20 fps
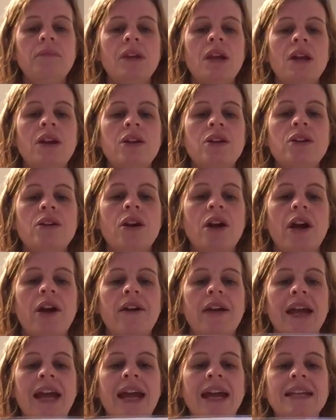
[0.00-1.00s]
you can go
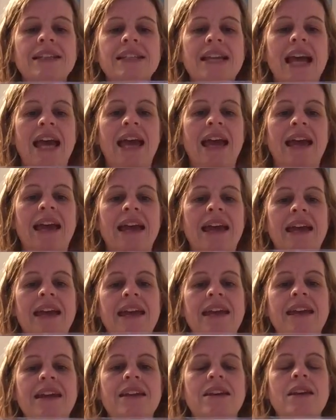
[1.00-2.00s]
and get
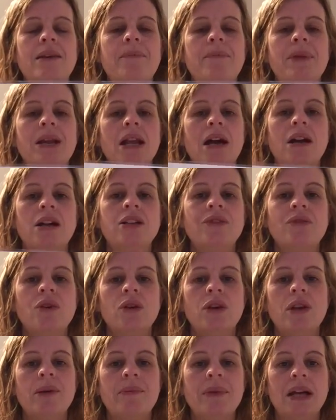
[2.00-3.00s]
a number line. You've got
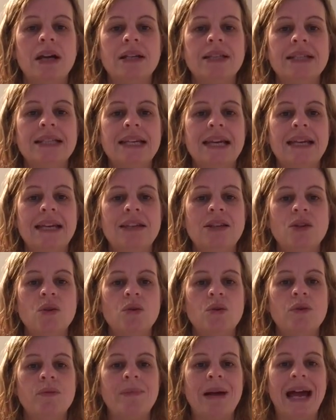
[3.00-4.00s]
number lines in
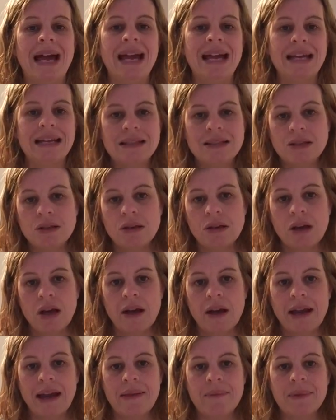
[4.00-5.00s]
your packs. You can go
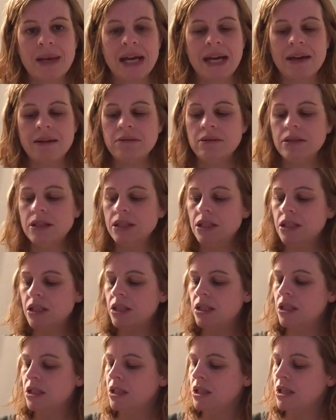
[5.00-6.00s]
and get them now.
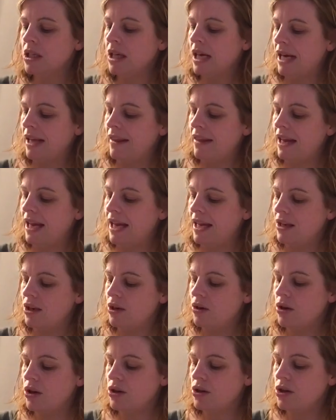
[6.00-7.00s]
And then you
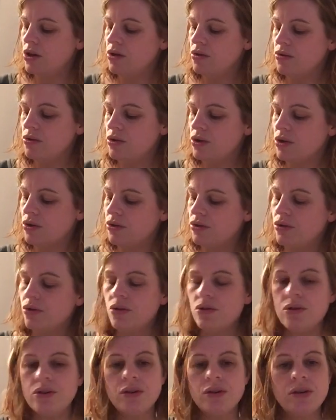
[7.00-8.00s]
can use
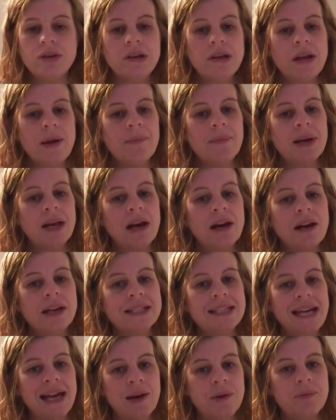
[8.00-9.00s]
your number line
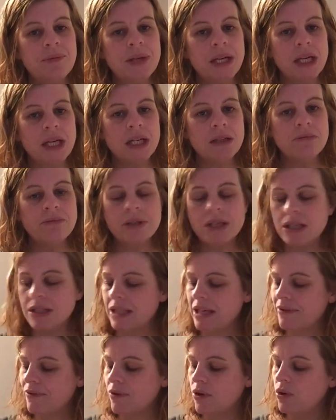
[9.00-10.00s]
to help you because
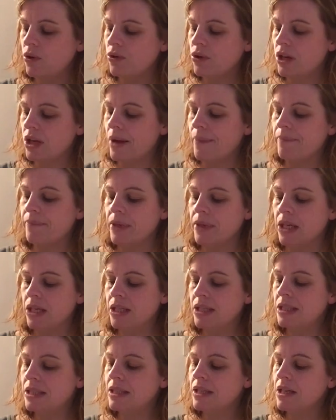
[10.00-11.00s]
they've got all the
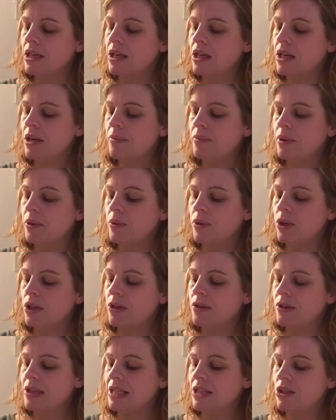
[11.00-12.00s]
numbers. But what you
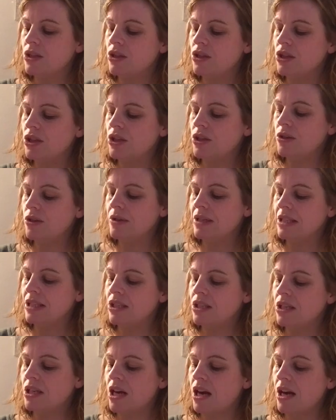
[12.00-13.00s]
need to do is
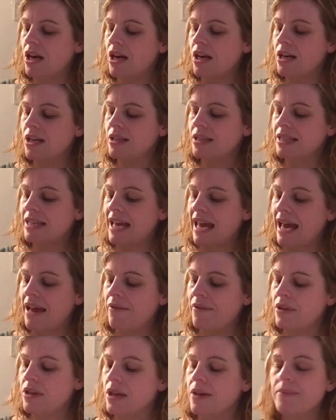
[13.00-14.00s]
just count
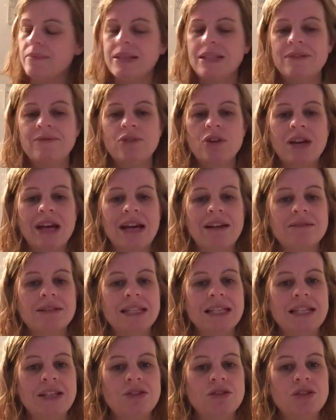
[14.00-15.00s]
the numbers if you're
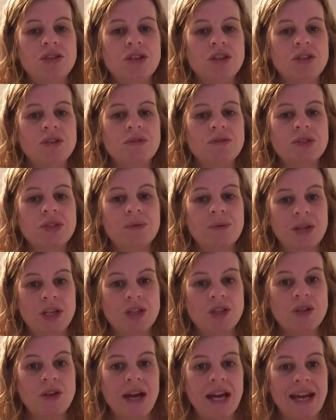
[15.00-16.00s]
counting in twos. So we can
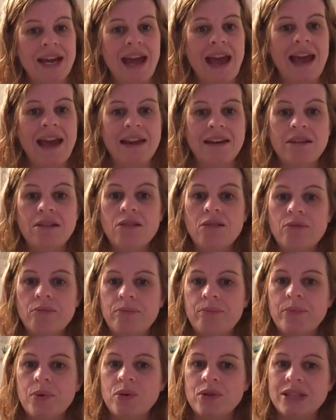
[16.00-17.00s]
do it again,
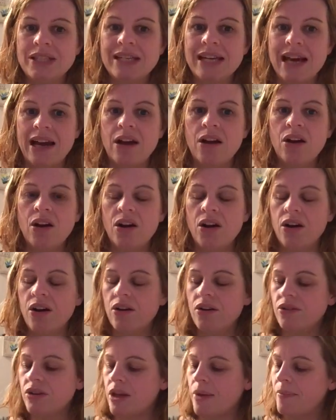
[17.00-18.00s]
pointing at our
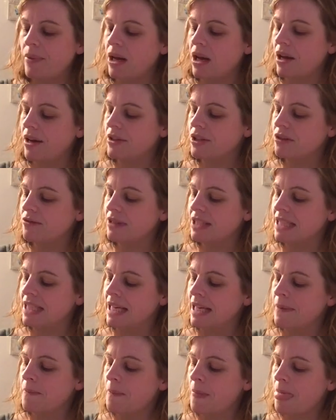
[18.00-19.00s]
number lines.
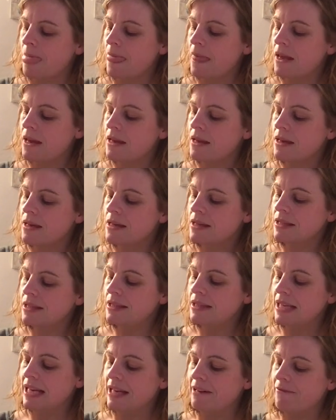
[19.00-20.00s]
Ready?
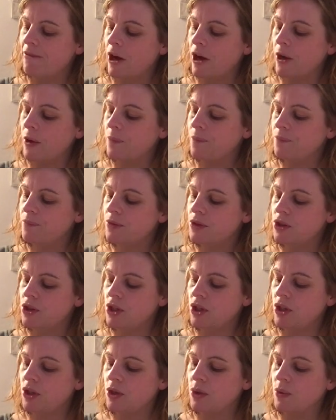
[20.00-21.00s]
0,
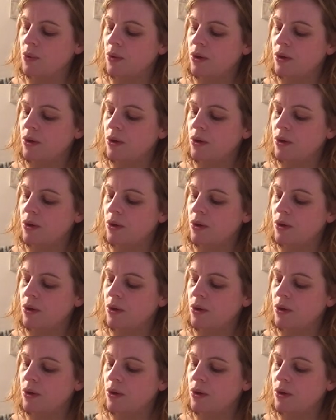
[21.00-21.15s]
2,